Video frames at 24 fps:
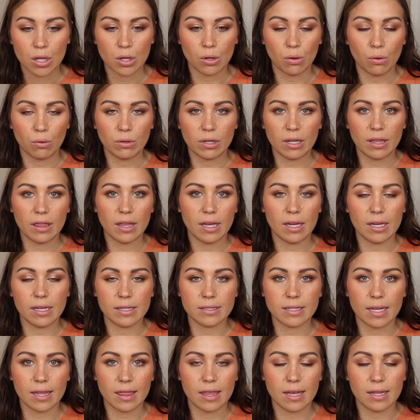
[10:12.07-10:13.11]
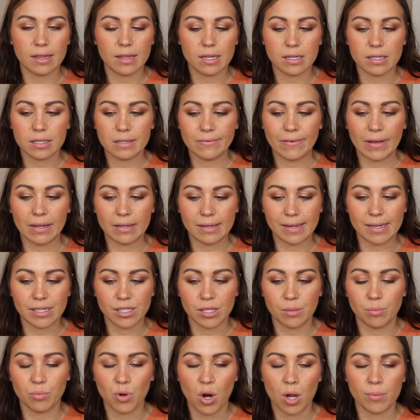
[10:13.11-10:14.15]
The only thing is I think this
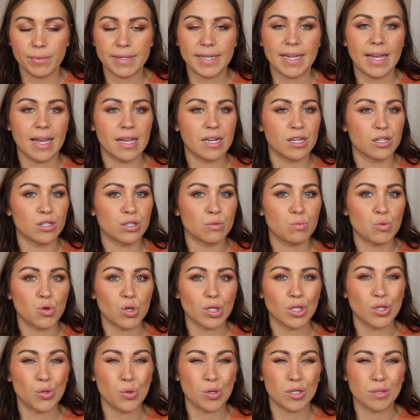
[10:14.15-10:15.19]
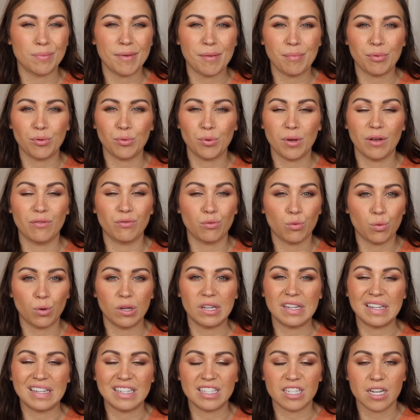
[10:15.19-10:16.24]
foundation probably caters more towards people who have
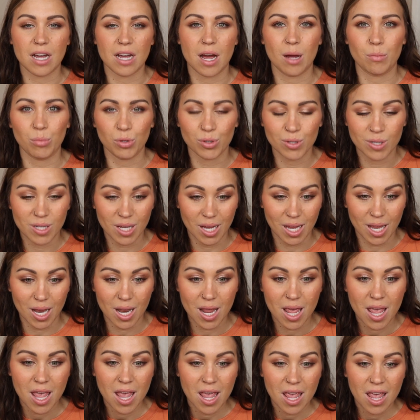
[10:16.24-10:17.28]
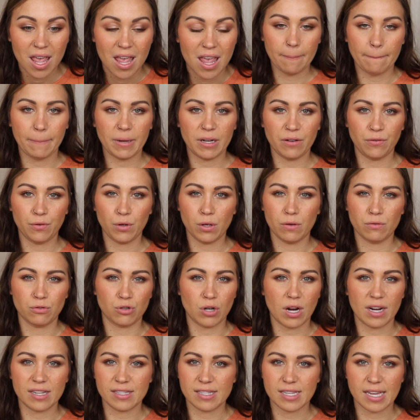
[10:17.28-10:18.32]
oily to combo skin. But if you have
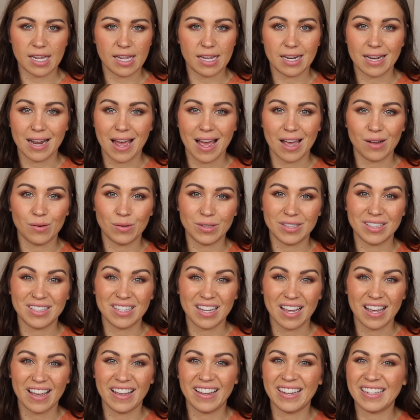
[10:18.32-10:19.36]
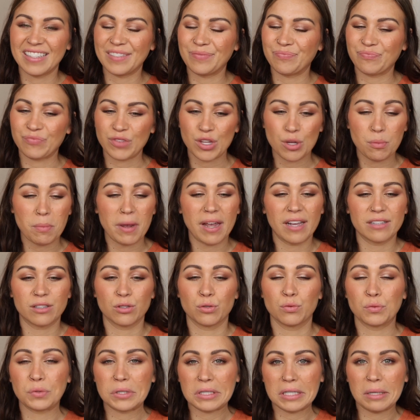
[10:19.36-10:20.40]
dry skin, I would say you might have to
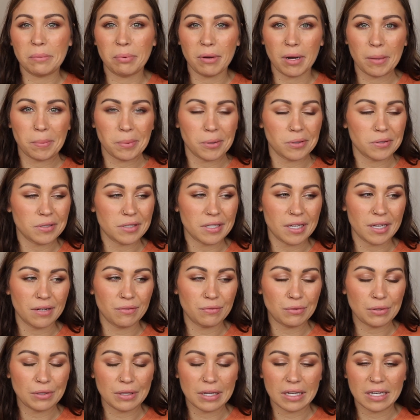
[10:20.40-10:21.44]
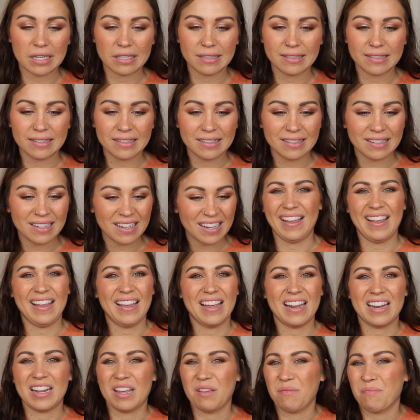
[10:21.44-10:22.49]
really prep your skin for this
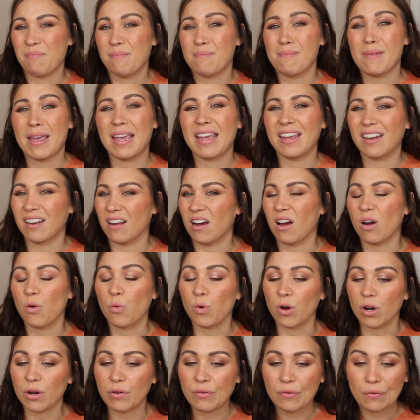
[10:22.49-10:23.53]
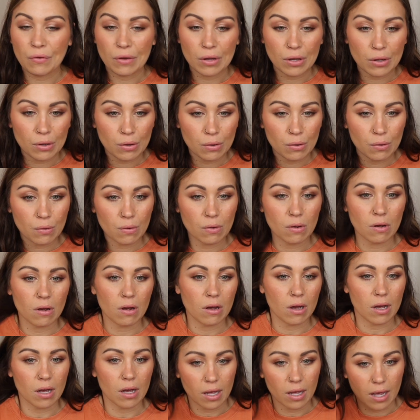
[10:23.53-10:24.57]
and it may not work for you.
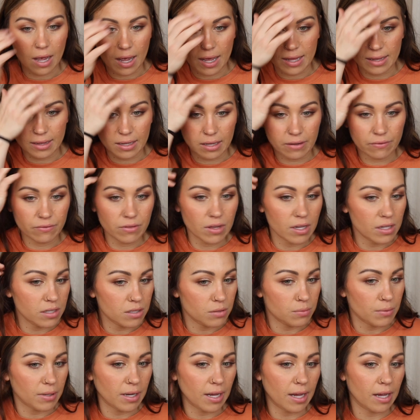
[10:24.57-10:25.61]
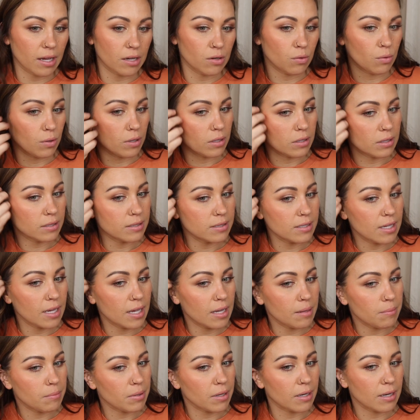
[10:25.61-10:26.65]
I loved this when I had oily
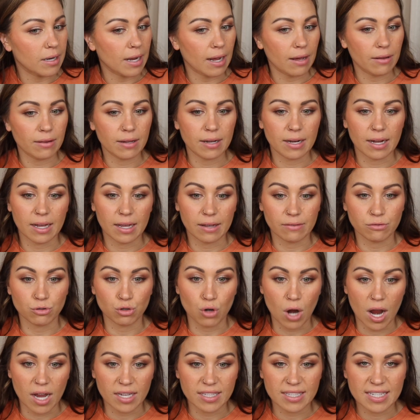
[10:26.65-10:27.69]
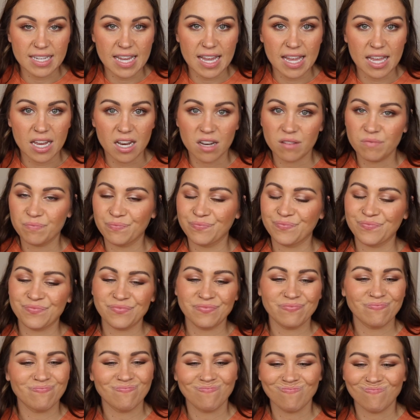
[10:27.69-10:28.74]
skin, but now that I have dry skin,
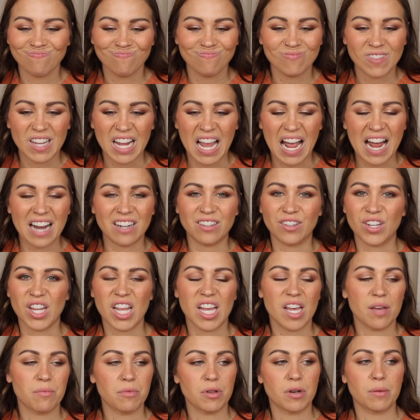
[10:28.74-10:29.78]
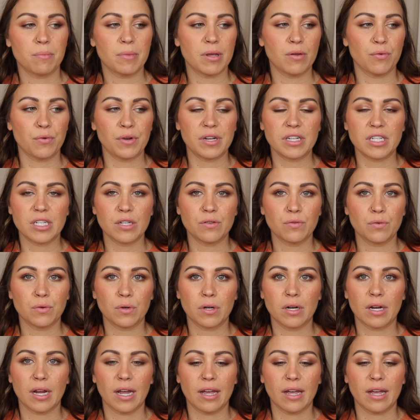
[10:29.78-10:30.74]
I don't think I'm going to be reaching for it.